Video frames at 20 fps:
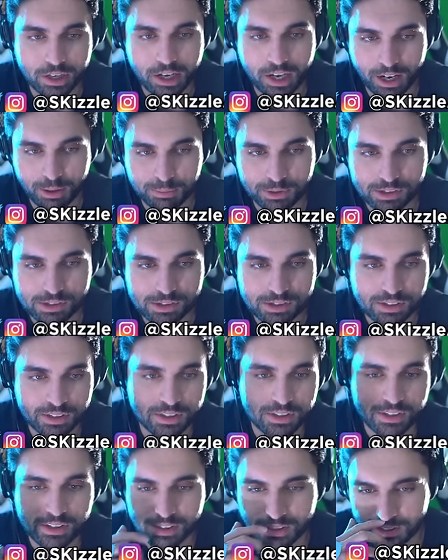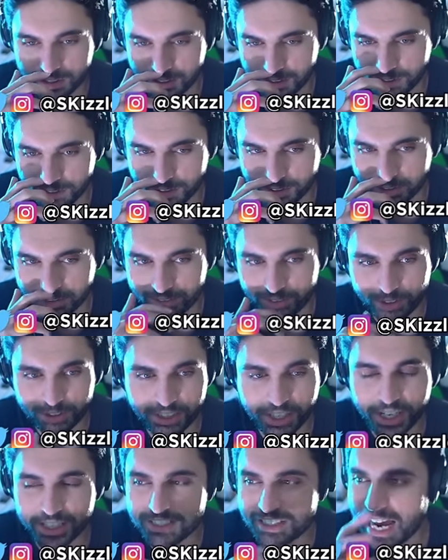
gamers, for the